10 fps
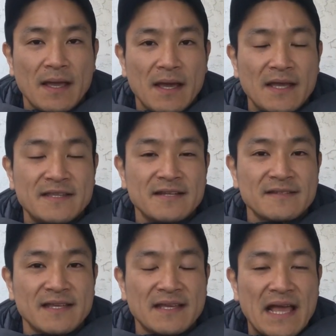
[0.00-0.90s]
I didn't
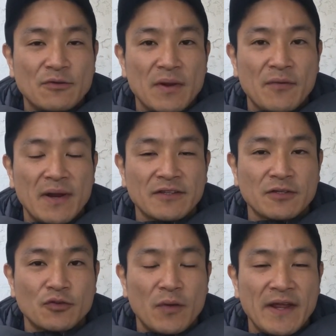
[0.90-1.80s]
think I'd
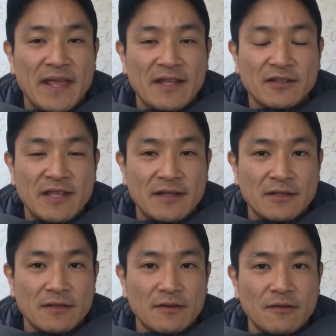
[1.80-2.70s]
regret trying and
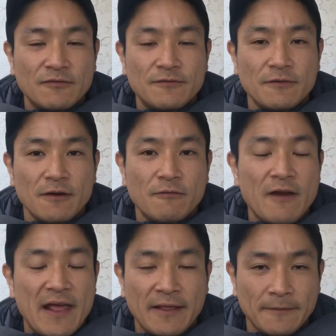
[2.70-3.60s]

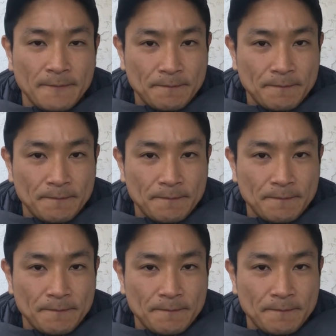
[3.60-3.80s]
failing,